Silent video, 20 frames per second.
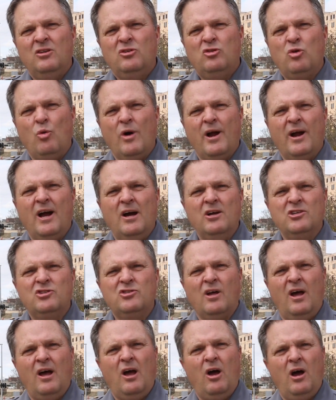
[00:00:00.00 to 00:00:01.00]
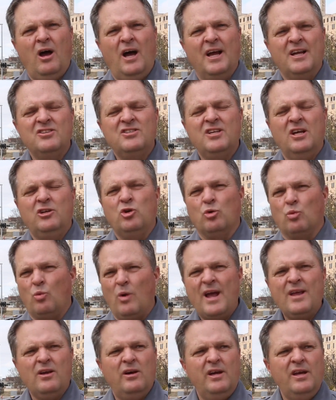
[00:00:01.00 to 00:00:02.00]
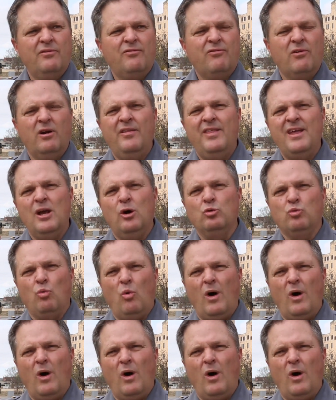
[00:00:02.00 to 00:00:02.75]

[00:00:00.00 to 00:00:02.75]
to where I was, like I said, directly in front of the old